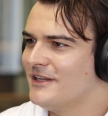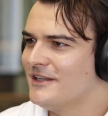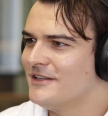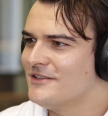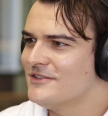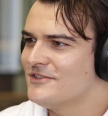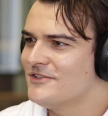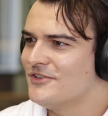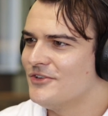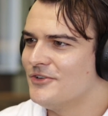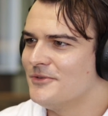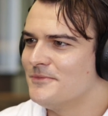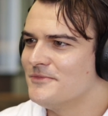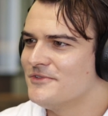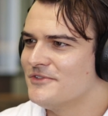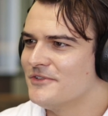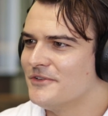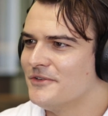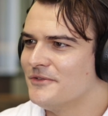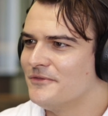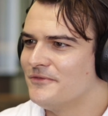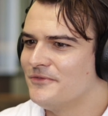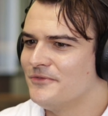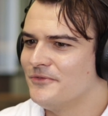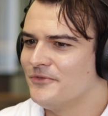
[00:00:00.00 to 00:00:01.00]
in terms
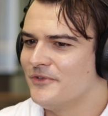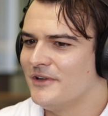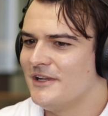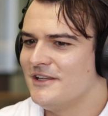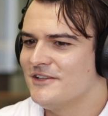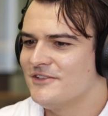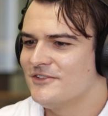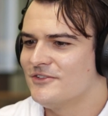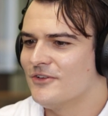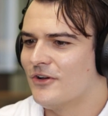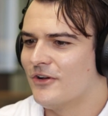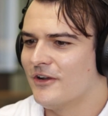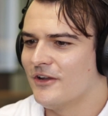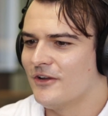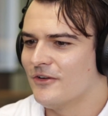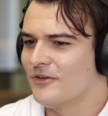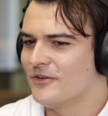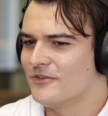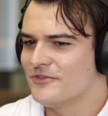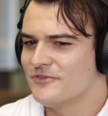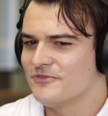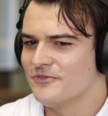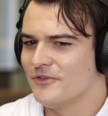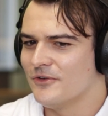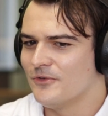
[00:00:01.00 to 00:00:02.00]
of really starting
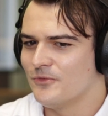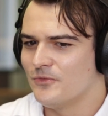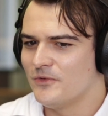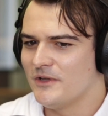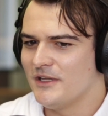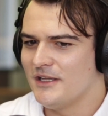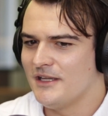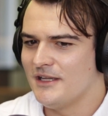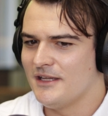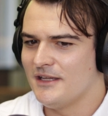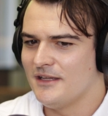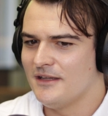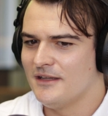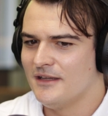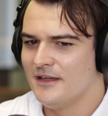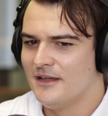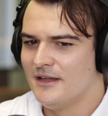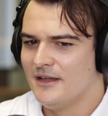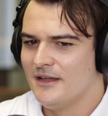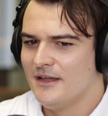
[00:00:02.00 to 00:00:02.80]
Contro. A